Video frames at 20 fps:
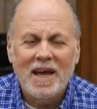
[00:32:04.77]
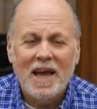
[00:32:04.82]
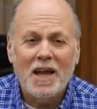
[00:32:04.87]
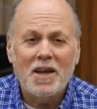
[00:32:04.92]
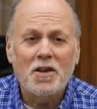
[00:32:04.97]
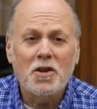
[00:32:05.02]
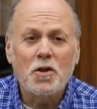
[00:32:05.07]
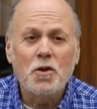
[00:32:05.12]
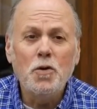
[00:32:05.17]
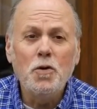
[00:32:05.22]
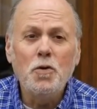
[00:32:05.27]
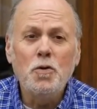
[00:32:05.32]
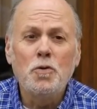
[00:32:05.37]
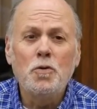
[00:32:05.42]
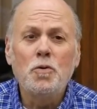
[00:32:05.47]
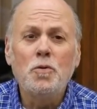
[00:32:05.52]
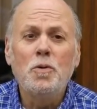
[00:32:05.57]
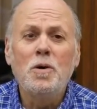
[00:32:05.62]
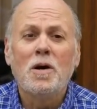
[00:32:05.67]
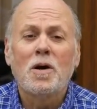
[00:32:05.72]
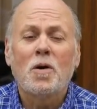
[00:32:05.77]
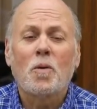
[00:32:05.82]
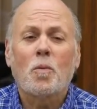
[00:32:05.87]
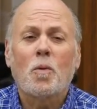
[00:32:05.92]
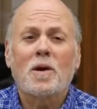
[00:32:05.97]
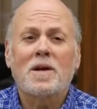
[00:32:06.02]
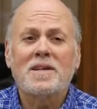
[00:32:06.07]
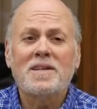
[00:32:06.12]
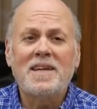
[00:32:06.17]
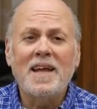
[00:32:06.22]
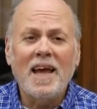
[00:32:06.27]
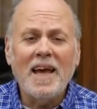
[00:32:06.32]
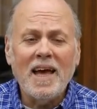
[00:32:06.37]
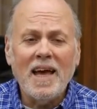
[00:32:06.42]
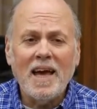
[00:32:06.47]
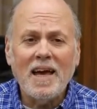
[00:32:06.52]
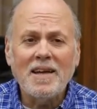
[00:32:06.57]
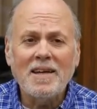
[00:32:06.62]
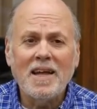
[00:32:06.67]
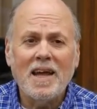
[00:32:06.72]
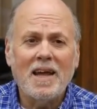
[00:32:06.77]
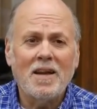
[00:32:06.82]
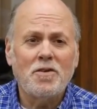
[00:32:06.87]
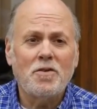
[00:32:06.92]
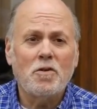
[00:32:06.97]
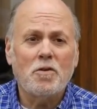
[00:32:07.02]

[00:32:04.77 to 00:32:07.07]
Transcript: And you were dead in